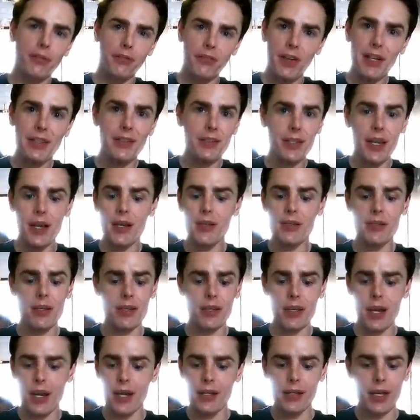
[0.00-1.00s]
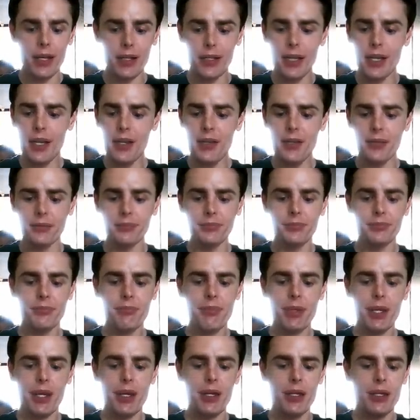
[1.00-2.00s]
Fantastic. And again,
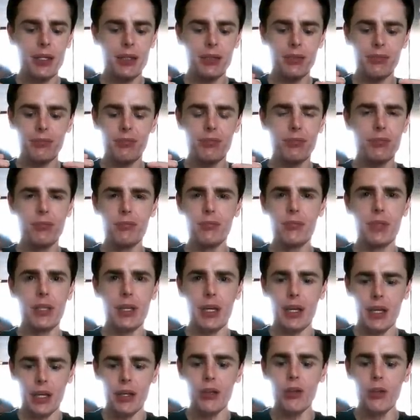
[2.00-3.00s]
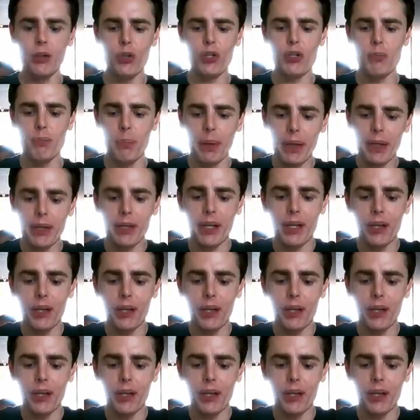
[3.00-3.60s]
it looks big.